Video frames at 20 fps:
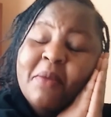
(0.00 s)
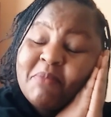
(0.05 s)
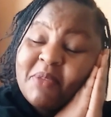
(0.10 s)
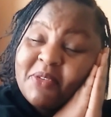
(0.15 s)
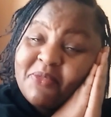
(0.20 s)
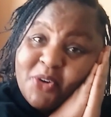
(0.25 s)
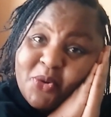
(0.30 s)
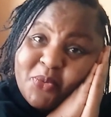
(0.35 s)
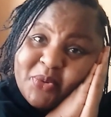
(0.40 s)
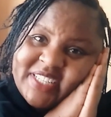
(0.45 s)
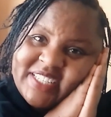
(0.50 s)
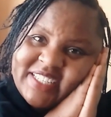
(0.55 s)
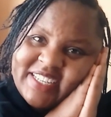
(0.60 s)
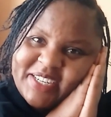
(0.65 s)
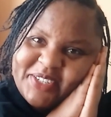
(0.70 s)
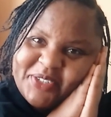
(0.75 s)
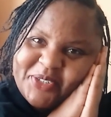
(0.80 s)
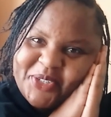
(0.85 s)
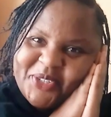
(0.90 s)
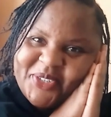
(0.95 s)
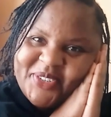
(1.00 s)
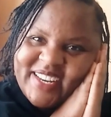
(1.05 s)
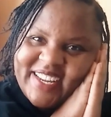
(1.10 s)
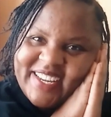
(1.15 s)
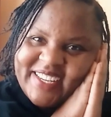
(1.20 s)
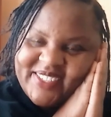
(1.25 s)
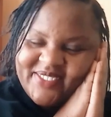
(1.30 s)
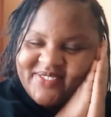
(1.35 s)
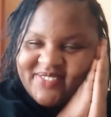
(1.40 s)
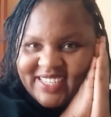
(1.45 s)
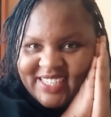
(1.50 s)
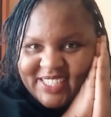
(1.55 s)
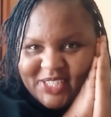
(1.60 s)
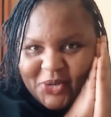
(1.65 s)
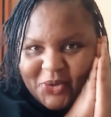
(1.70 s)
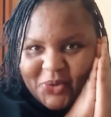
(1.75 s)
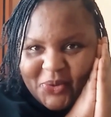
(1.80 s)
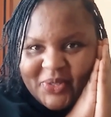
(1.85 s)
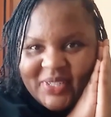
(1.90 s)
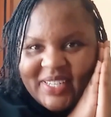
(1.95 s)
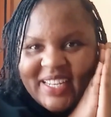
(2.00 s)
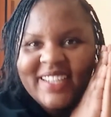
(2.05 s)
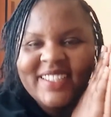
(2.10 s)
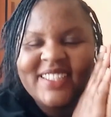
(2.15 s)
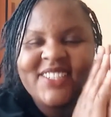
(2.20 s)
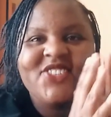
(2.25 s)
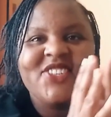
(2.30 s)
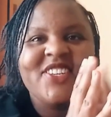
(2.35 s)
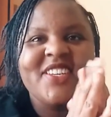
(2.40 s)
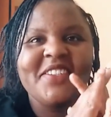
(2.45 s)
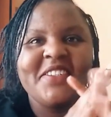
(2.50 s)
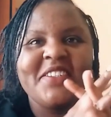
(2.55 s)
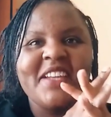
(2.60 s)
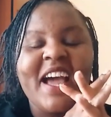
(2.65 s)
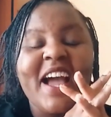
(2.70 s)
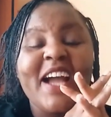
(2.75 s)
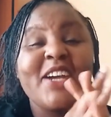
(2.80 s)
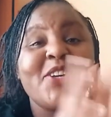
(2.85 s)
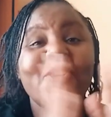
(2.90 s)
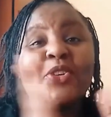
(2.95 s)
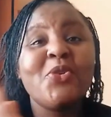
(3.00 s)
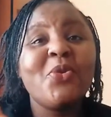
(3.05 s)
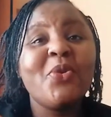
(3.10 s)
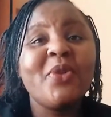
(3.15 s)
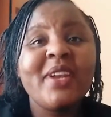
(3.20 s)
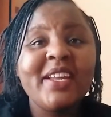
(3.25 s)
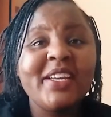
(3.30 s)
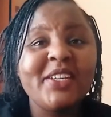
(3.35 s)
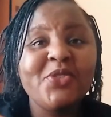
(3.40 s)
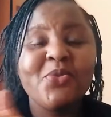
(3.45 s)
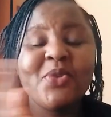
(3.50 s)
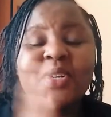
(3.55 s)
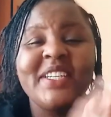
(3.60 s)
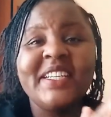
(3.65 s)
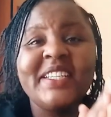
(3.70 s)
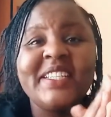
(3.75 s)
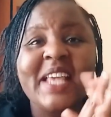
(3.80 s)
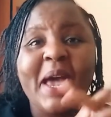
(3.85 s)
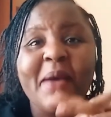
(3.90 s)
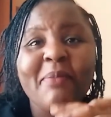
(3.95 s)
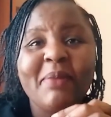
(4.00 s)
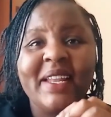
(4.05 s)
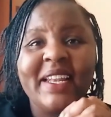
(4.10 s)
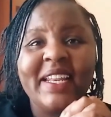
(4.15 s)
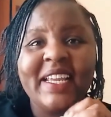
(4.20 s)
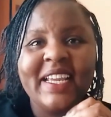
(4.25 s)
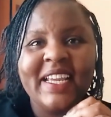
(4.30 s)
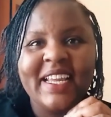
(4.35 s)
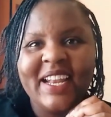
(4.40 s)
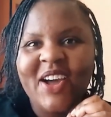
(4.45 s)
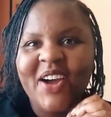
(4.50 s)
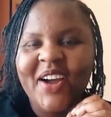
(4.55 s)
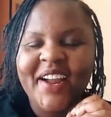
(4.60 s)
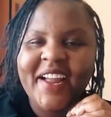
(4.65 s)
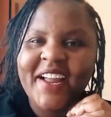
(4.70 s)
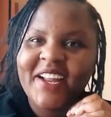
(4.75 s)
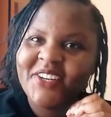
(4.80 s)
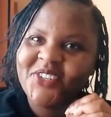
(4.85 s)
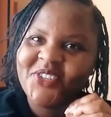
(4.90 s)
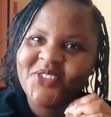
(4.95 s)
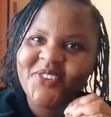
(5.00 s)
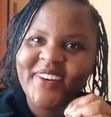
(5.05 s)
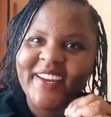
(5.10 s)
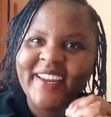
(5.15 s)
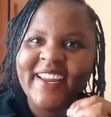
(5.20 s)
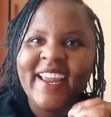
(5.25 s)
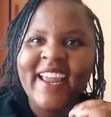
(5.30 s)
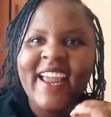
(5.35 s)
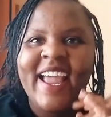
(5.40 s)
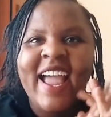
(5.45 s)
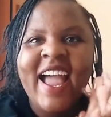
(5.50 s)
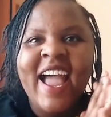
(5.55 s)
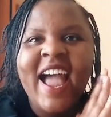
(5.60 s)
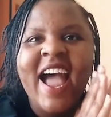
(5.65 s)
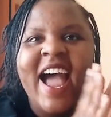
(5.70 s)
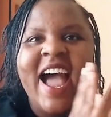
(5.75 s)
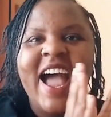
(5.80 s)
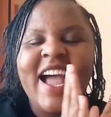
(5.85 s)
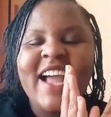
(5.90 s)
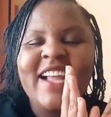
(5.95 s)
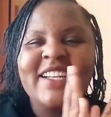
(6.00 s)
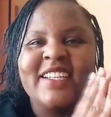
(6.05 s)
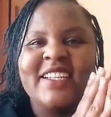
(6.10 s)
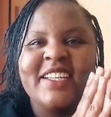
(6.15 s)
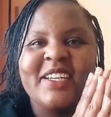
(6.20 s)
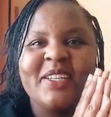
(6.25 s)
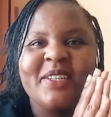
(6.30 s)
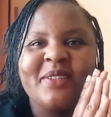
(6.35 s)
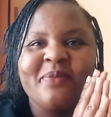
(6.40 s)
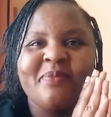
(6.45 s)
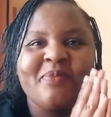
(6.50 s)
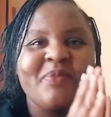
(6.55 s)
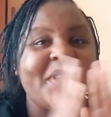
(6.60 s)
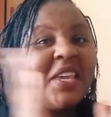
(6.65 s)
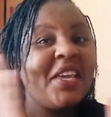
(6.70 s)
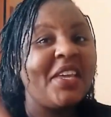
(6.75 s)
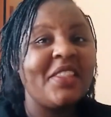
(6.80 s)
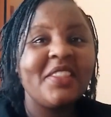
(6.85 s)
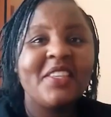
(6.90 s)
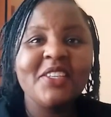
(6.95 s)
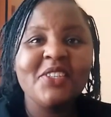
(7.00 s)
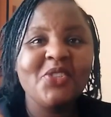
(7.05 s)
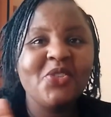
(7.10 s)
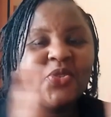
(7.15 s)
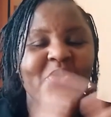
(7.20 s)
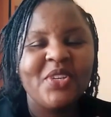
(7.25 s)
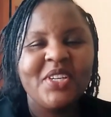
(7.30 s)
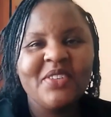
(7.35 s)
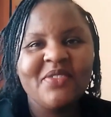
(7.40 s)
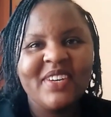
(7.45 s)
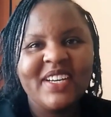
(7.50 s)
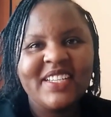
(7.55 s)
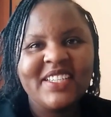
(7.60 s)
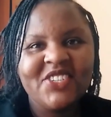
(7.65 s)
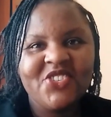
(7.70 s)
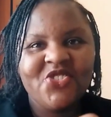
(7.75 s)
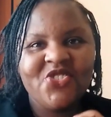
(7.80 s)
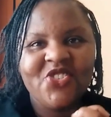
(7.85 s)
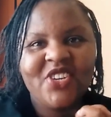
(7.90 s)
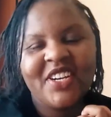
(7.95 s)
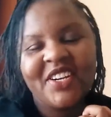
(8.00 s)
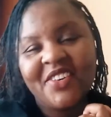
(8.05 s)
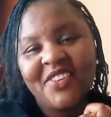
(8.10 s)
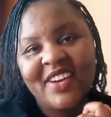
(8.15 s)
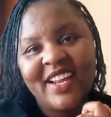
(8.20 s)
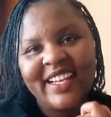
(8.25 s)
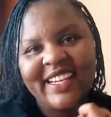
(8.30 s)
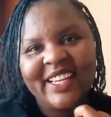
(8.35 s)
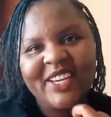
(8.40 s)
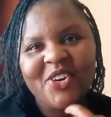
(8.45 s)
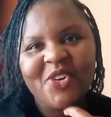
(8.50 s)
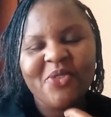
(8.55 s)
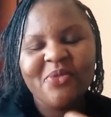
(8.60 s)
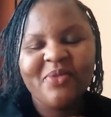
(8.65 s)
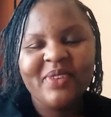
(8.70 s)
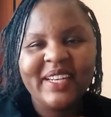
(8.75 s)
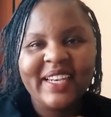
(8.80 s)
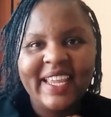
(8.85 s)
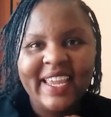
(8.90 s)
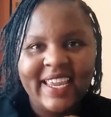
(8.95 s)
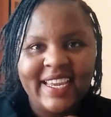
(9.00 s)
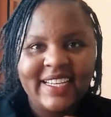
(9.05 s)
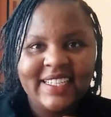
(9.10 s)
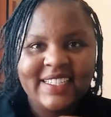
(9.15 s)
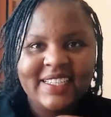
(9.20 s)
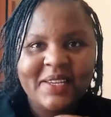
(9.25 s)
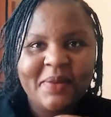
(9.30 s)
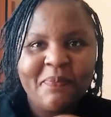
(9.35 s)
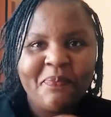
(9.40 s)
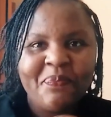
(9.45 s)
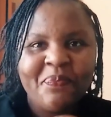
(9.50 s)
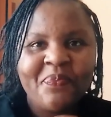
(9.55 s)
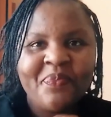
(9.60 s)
Before we start on today's video, let's just acknowledge what is happening in our country and in this universe generally of late.